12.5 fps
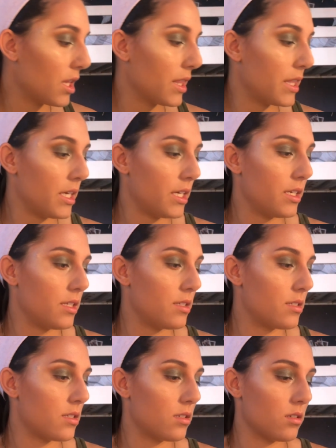
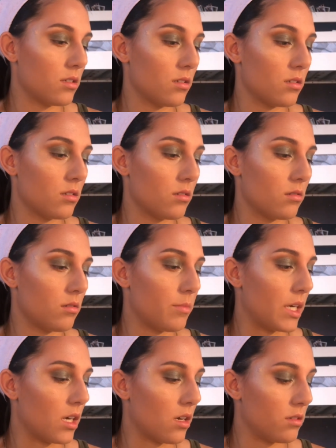these, oh
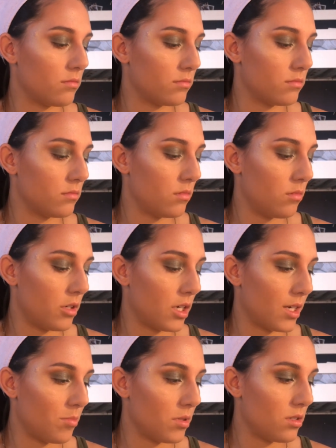my god, what
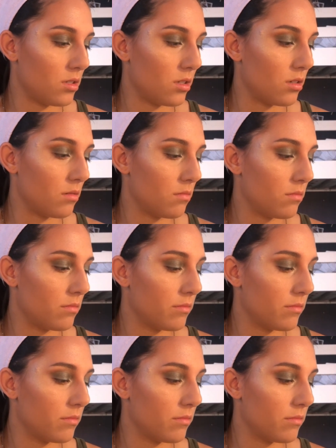happened to them?